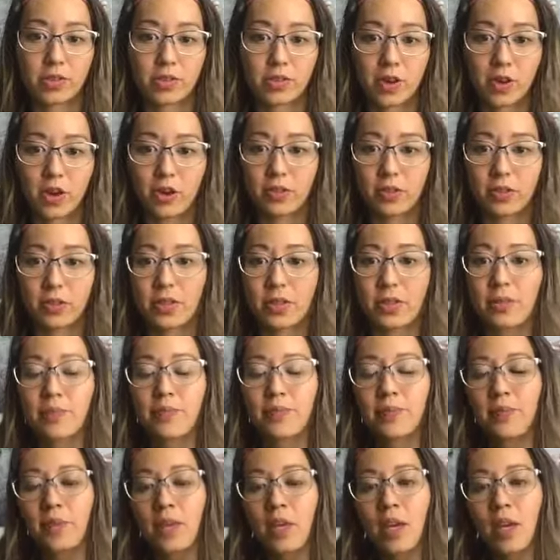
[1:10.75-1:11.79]
thyroid.
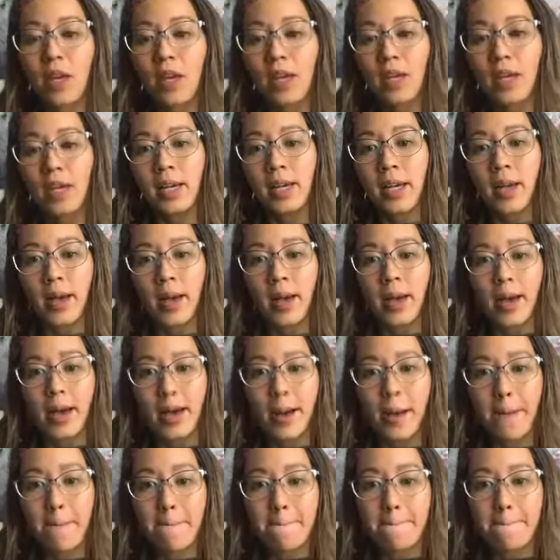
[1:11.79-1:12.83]

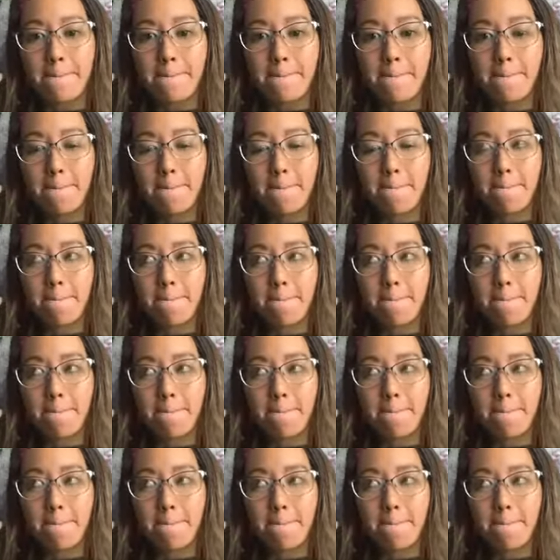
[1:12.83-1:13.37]
Um,